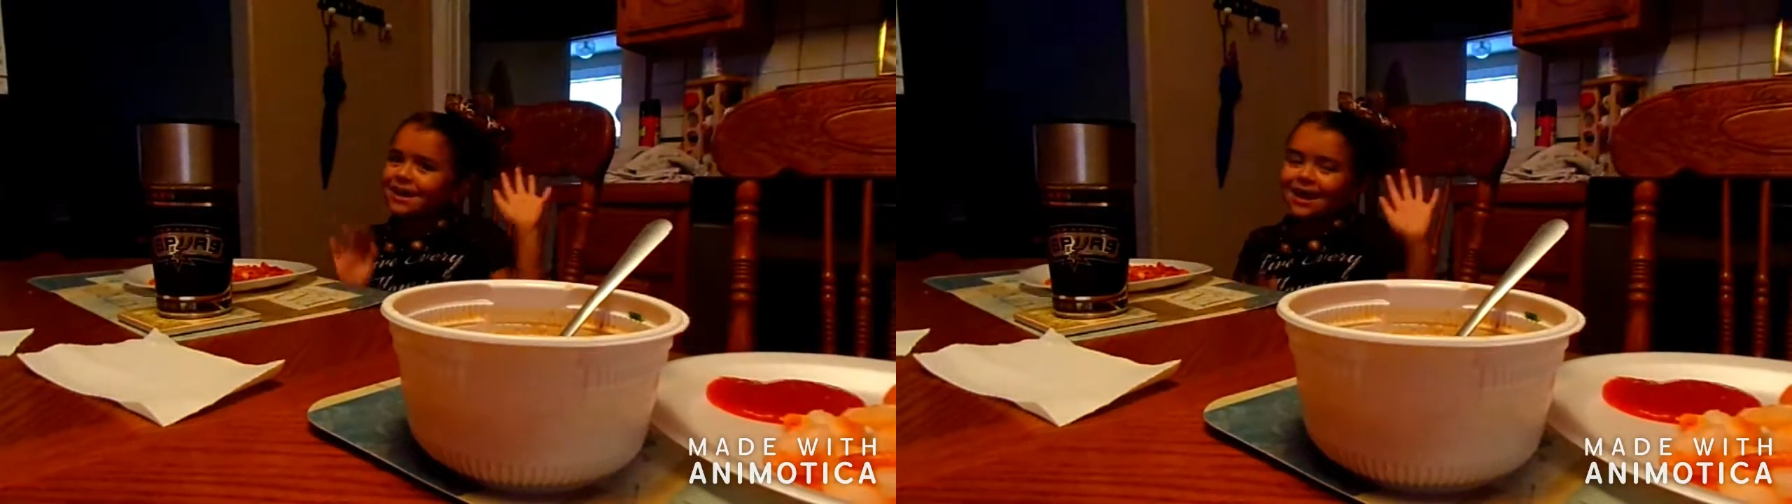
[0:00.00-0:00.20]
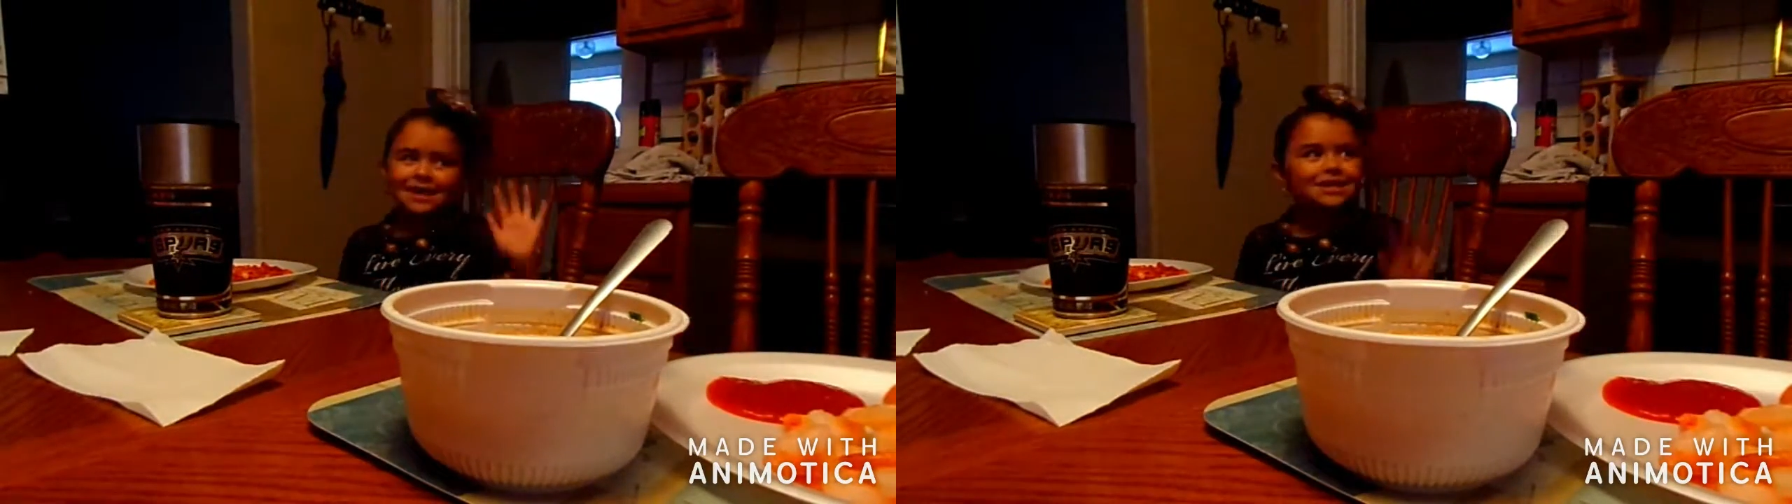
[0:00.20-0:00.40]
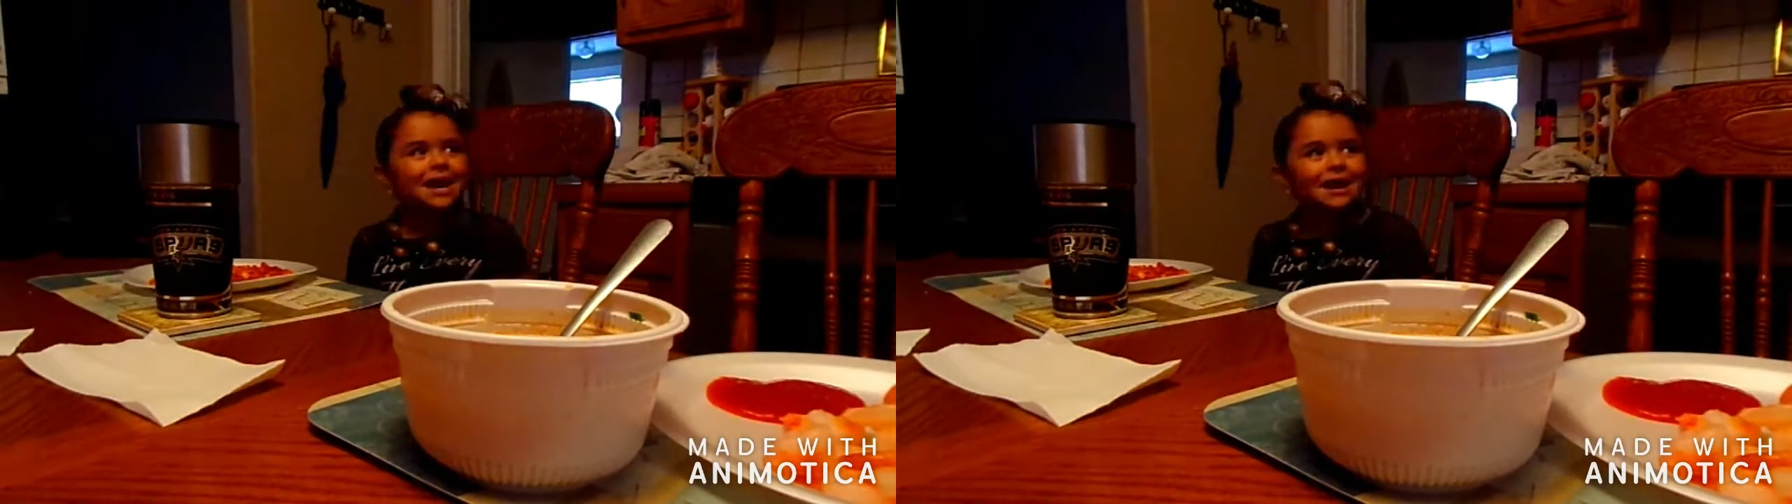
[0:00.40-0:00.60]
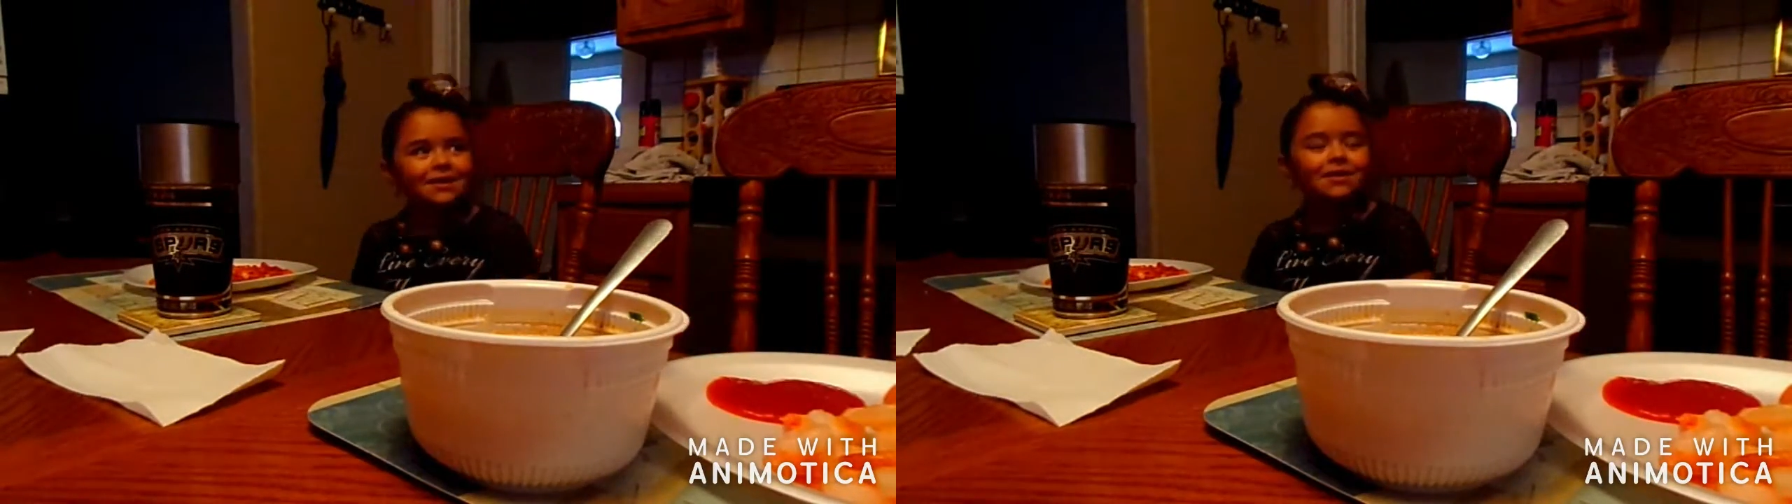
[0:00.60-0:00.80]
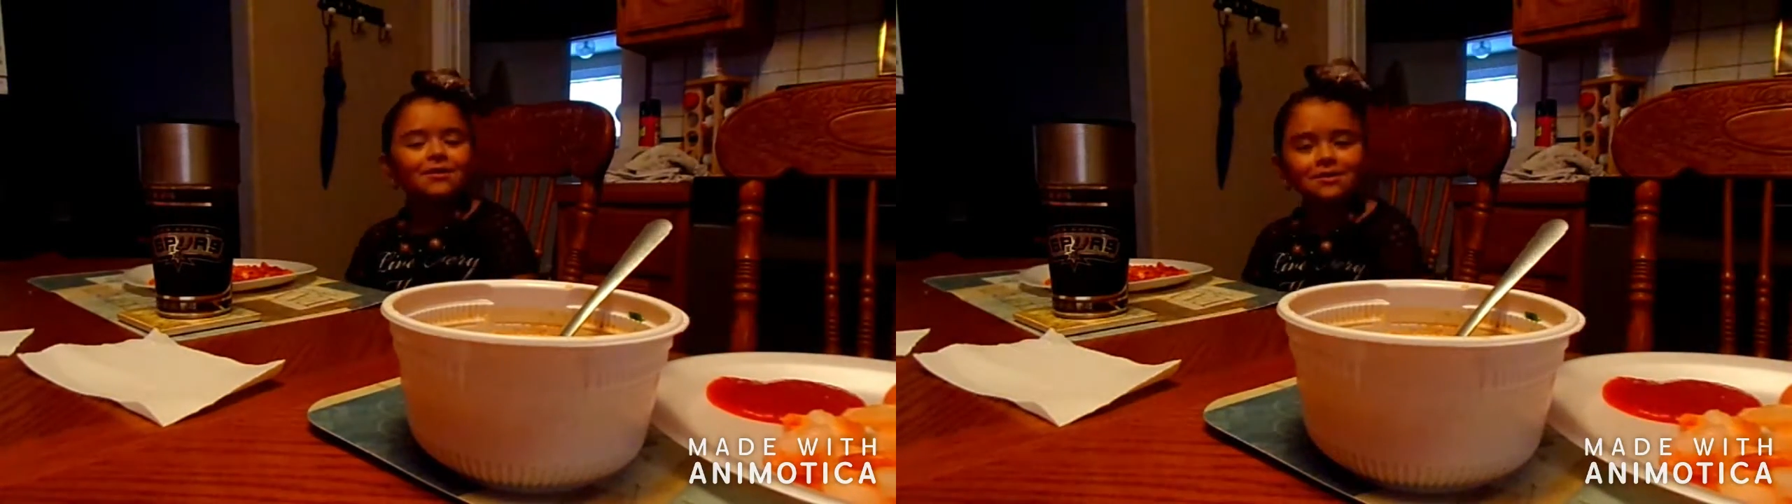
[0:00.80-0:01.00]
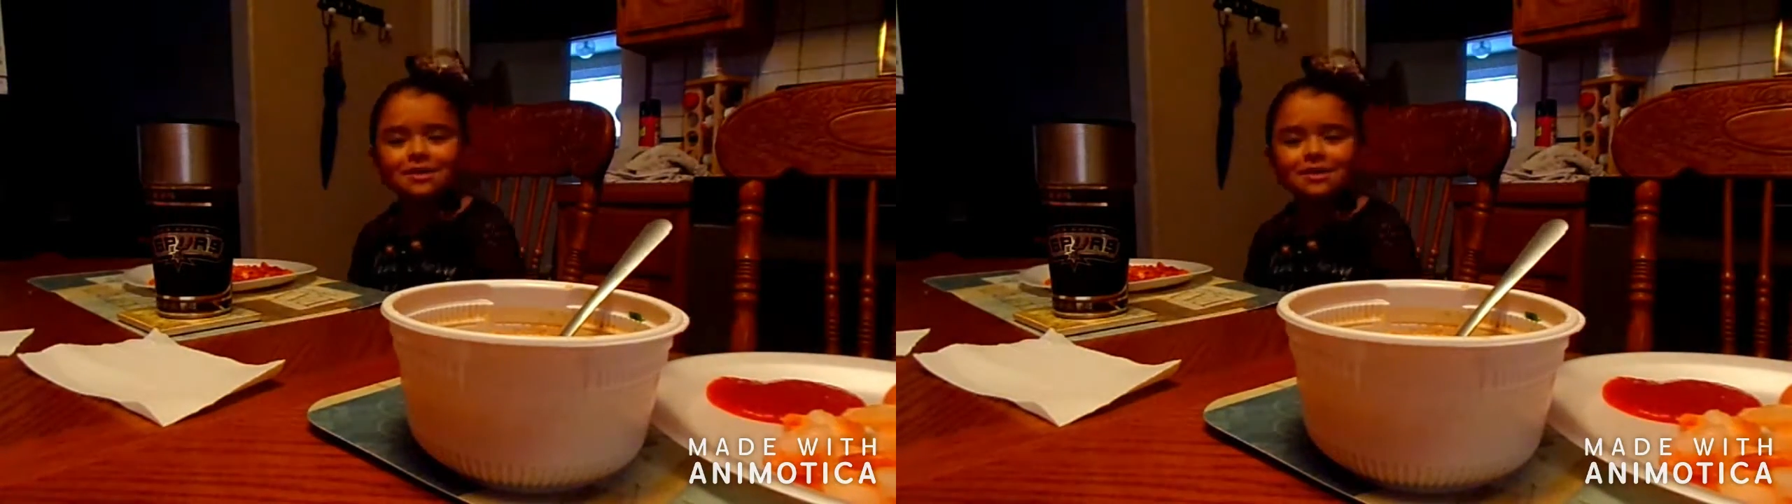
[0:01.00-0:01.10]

channel.